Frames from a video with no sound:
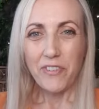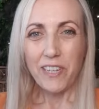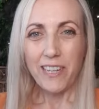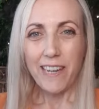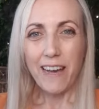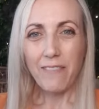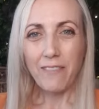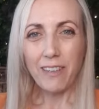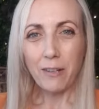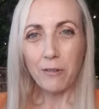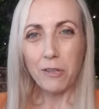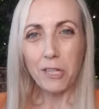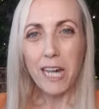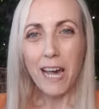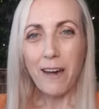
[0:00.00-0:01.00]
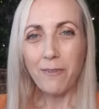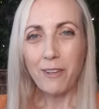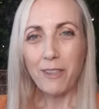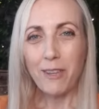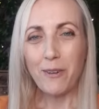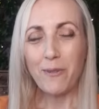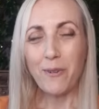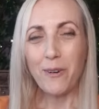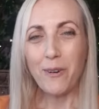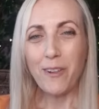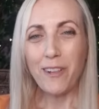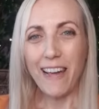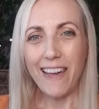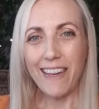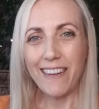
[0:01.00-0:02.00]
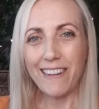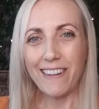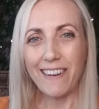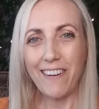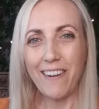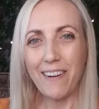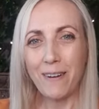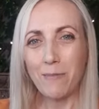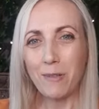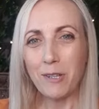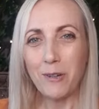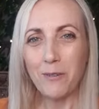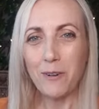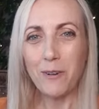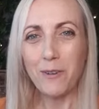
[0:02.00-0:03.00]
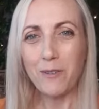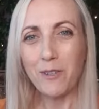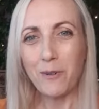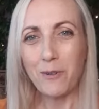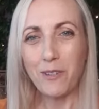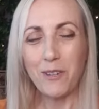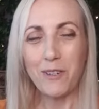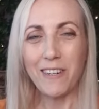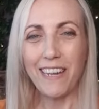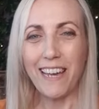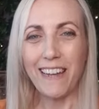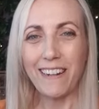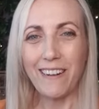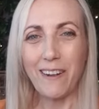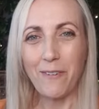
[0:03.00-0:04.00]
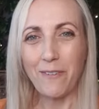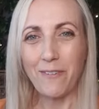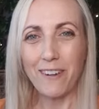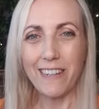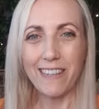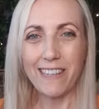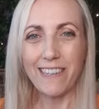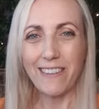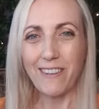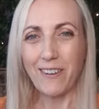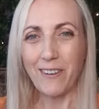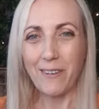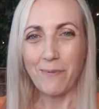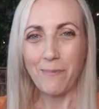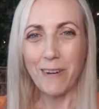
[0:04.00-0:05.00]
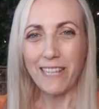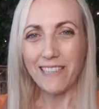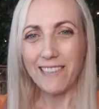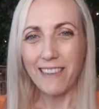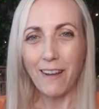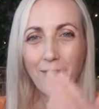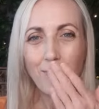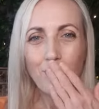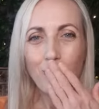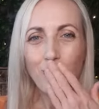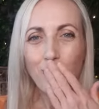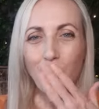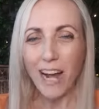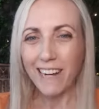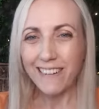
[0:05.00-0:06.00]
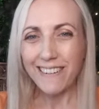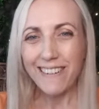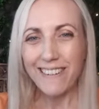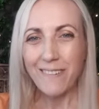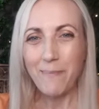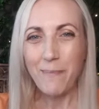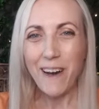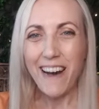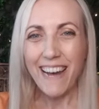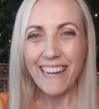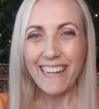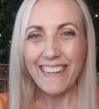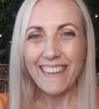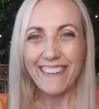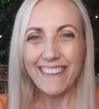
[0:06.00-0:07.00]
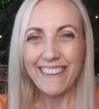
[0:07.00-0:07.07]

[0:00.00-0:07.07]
to have a little chat with you all, and I am sure I'll talk to you again really soon. Much love. Mwah. Bye.